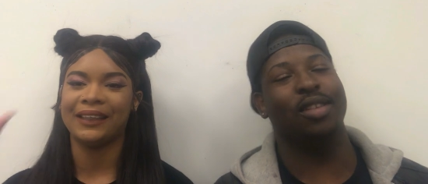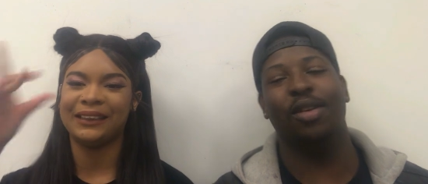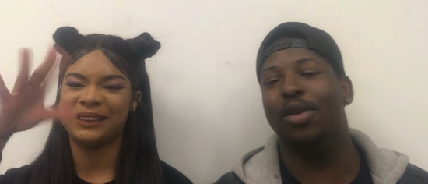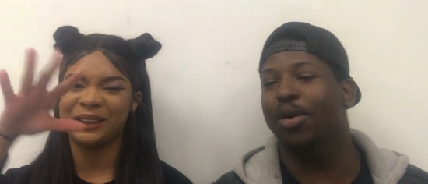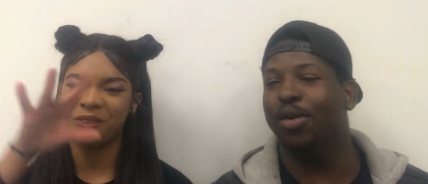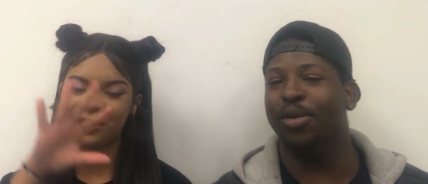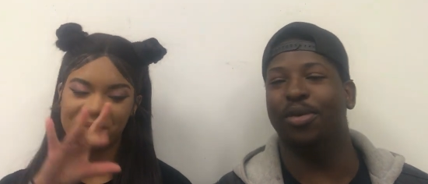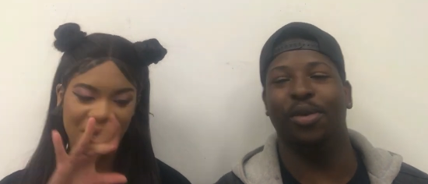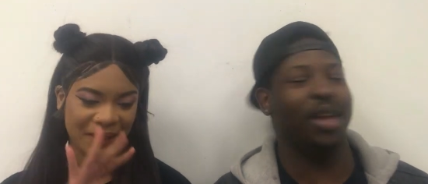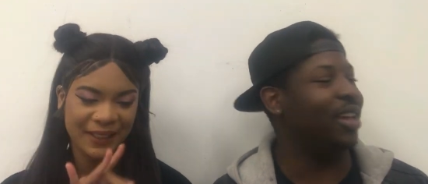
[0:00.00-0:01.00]
Speaker 1: that oh,
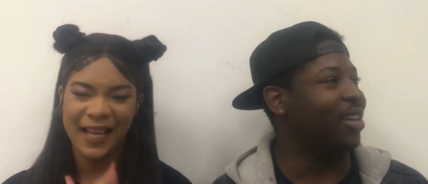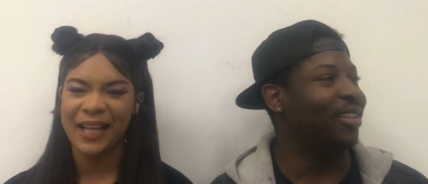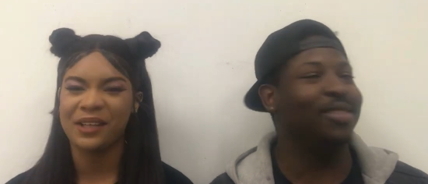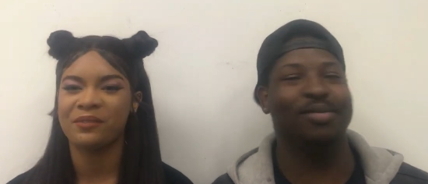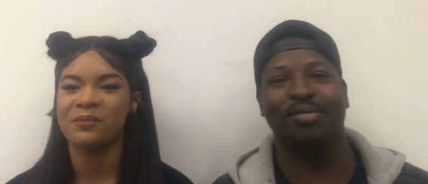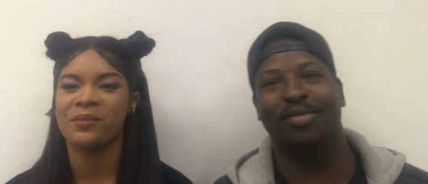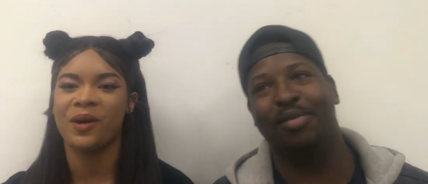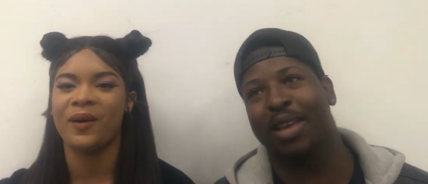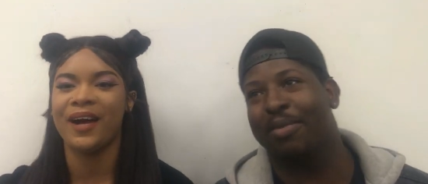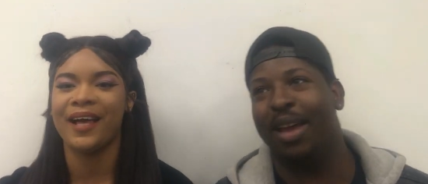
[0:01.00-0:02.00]
juice falling out of it,
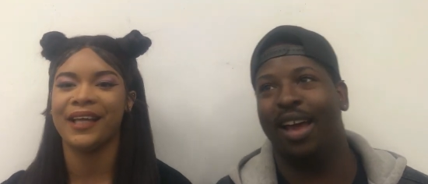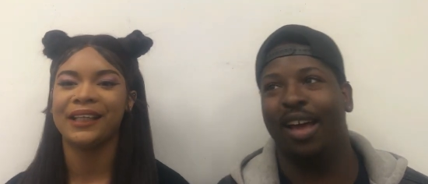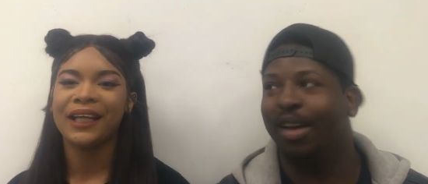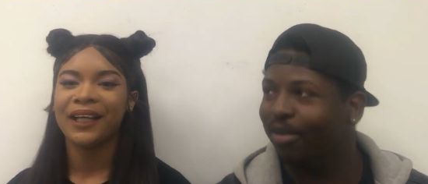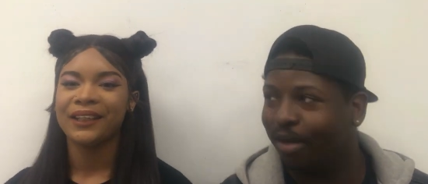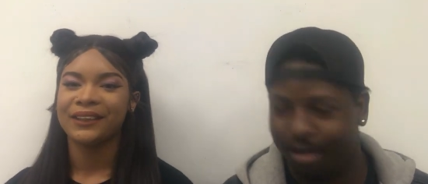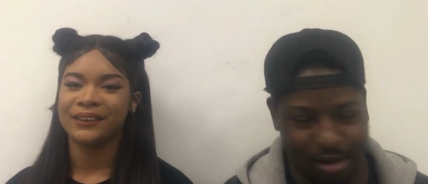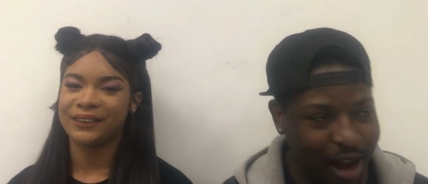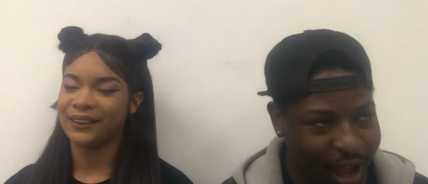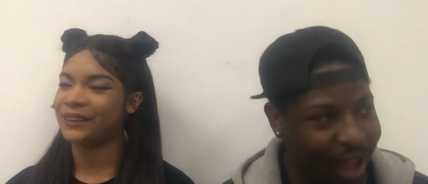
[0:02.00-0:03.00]
boy. Yeah,
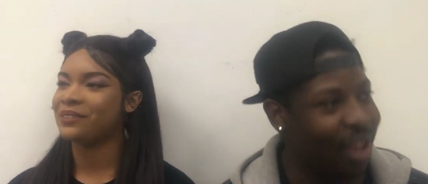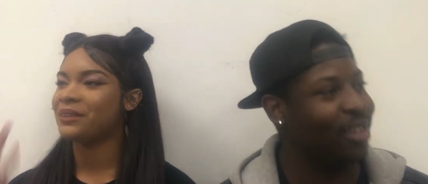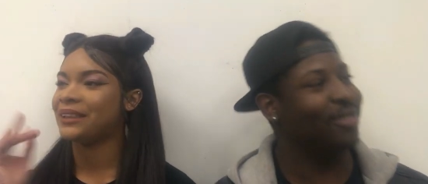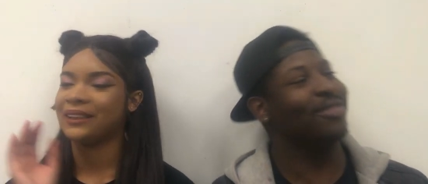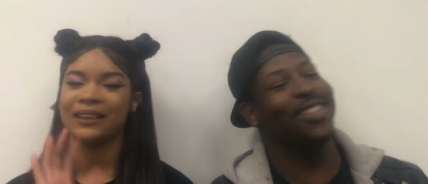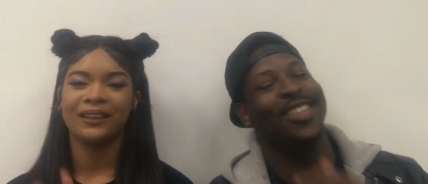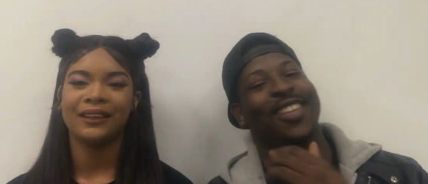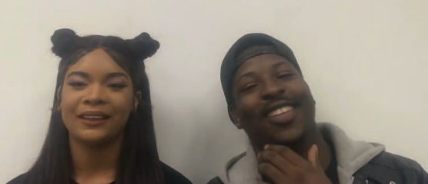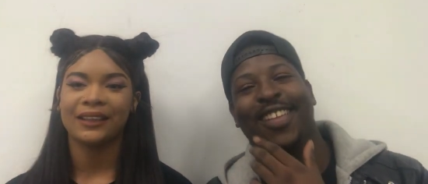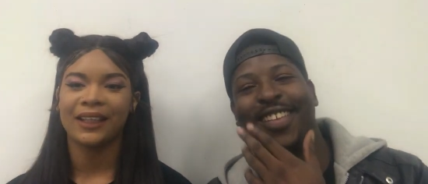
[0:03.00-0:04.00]
right. Just give me some
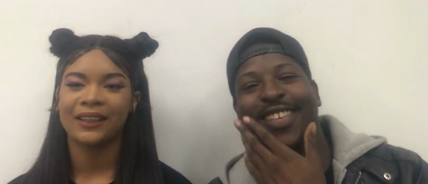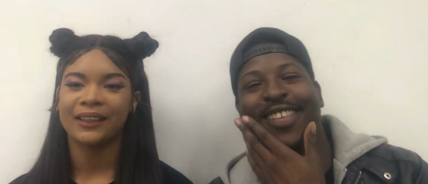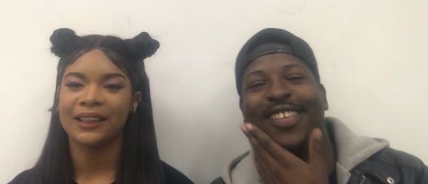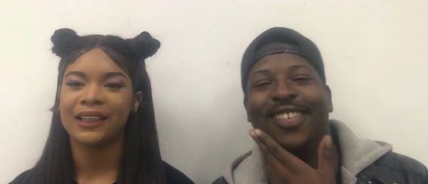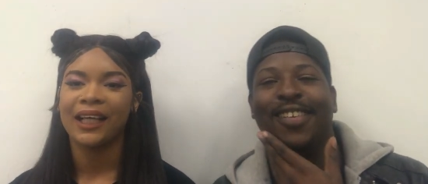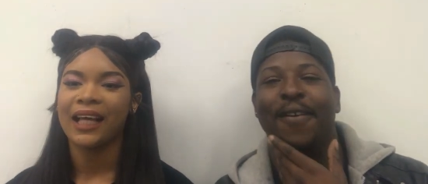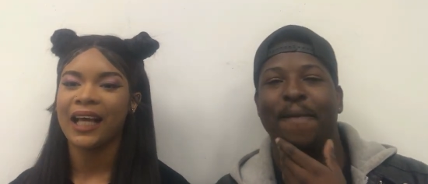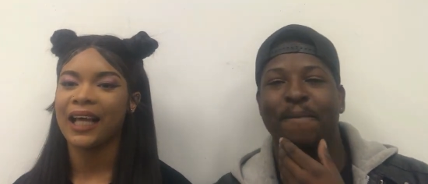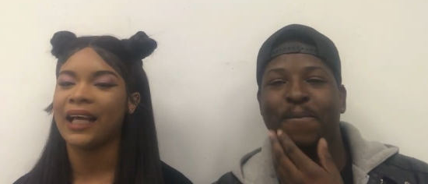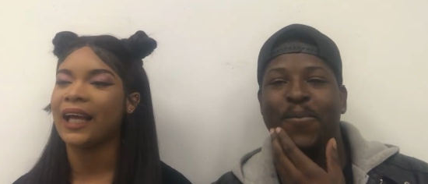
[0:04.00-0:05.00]
honey turkey
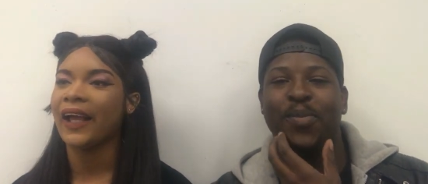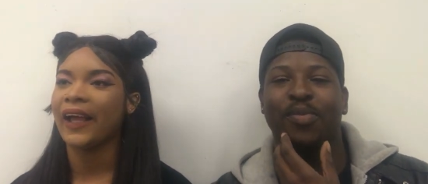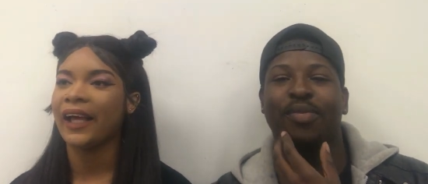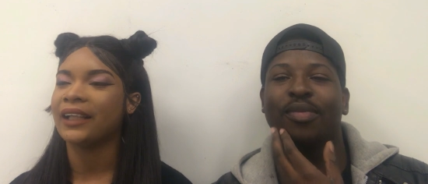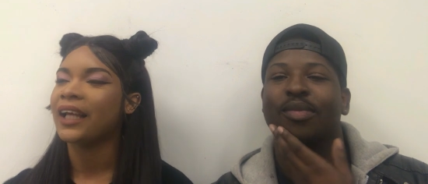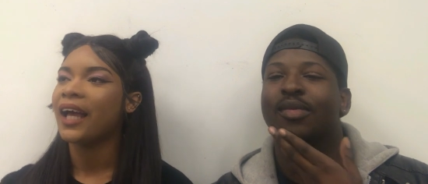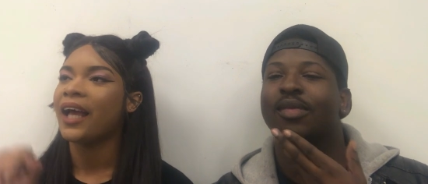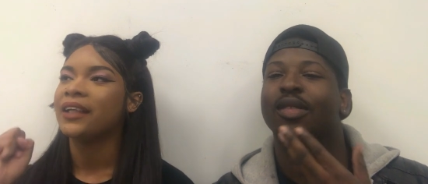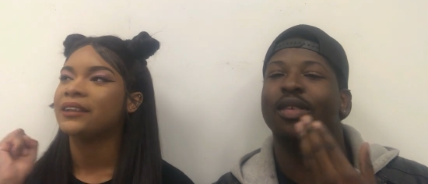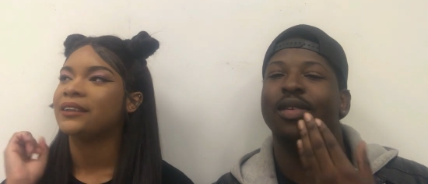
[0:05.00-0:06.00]
and
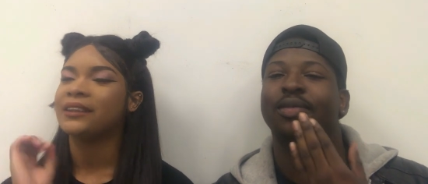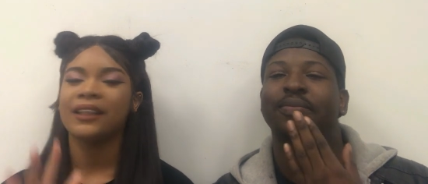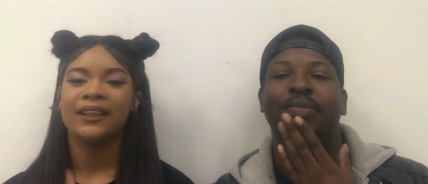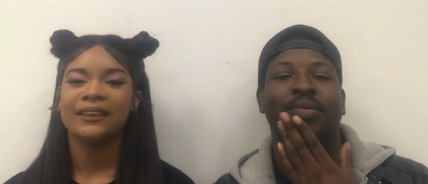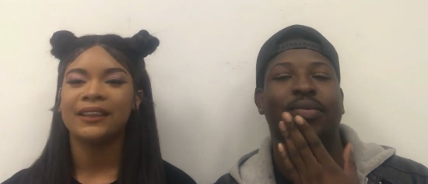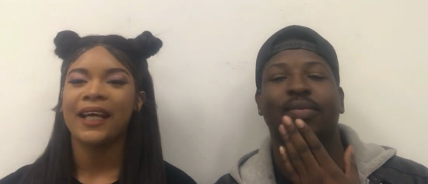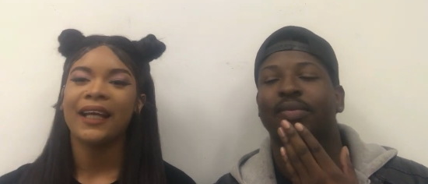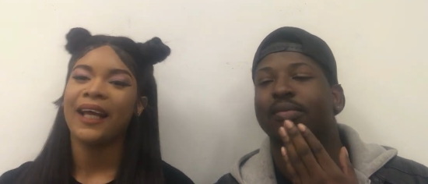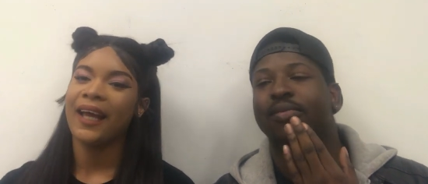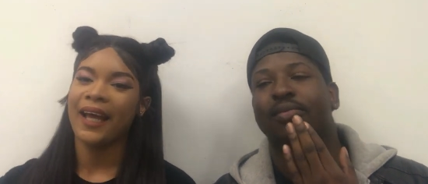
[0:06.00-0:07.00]

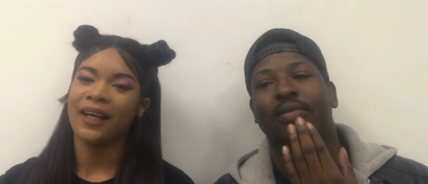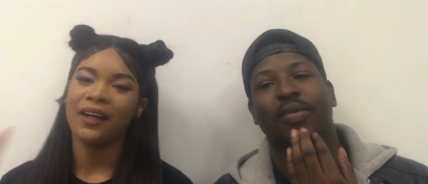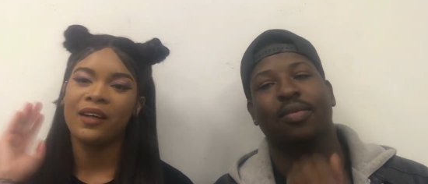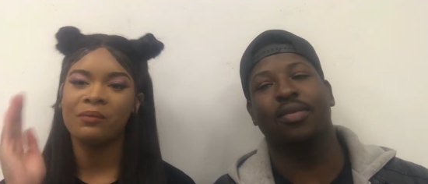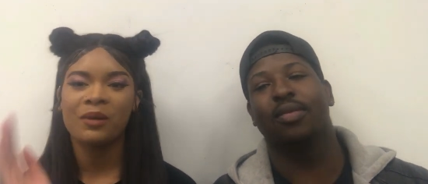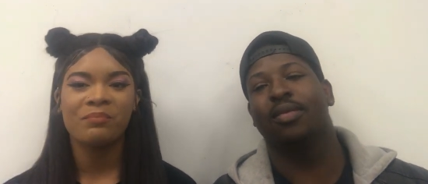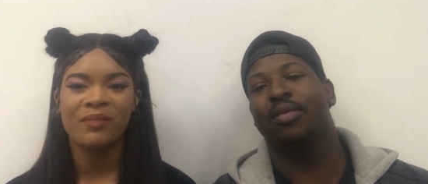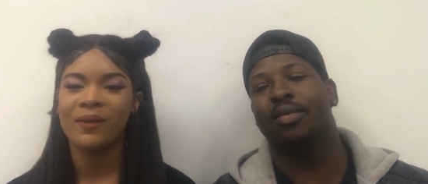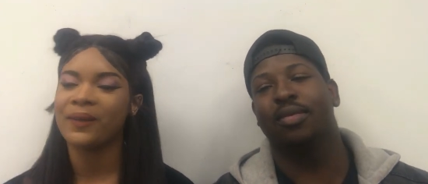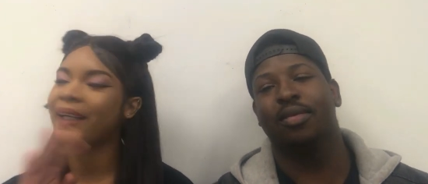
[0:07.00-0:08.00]
cheesecake and a cup of
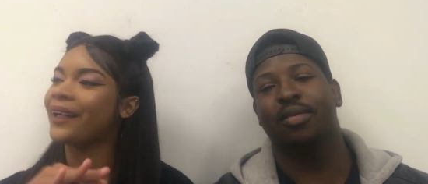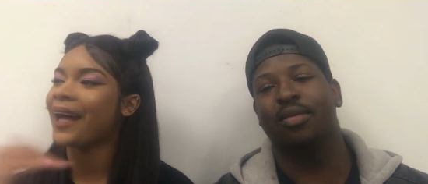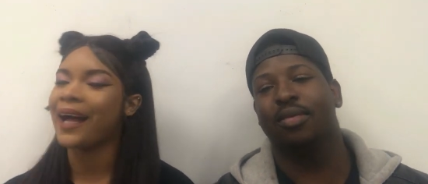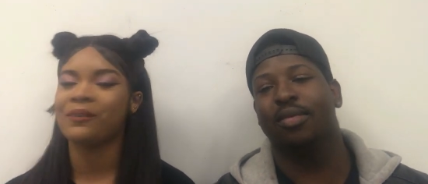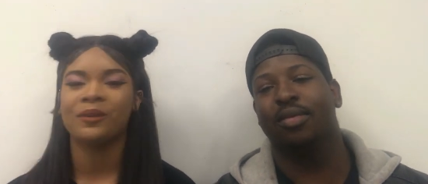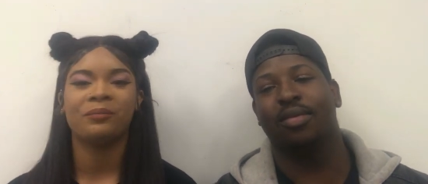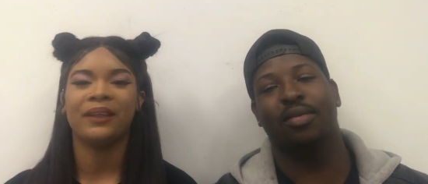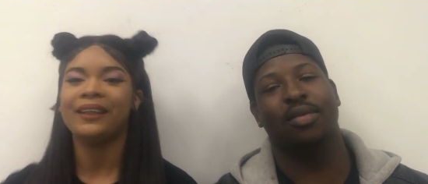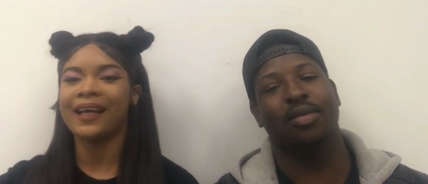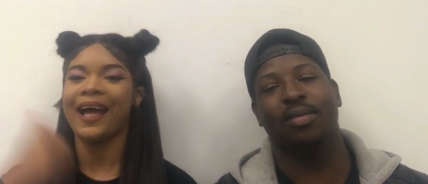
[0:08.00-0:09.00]
milk, and I will
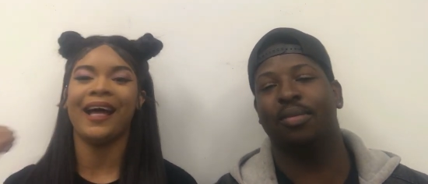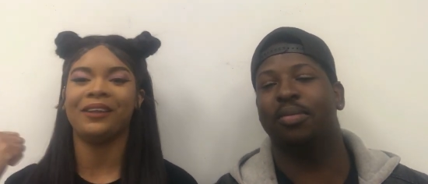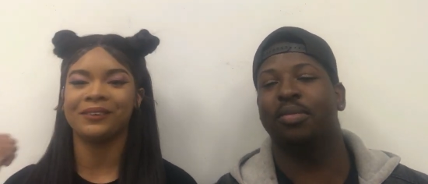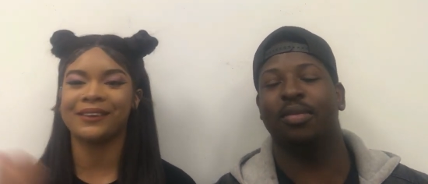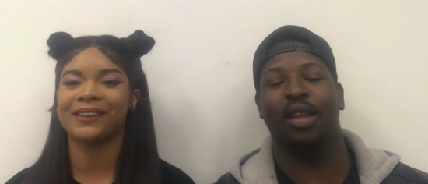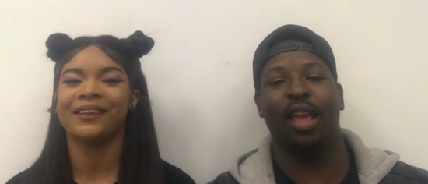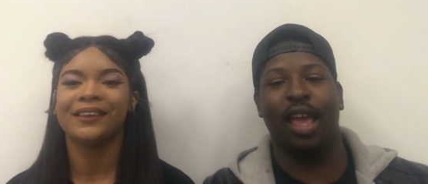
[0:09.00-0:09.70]
be out.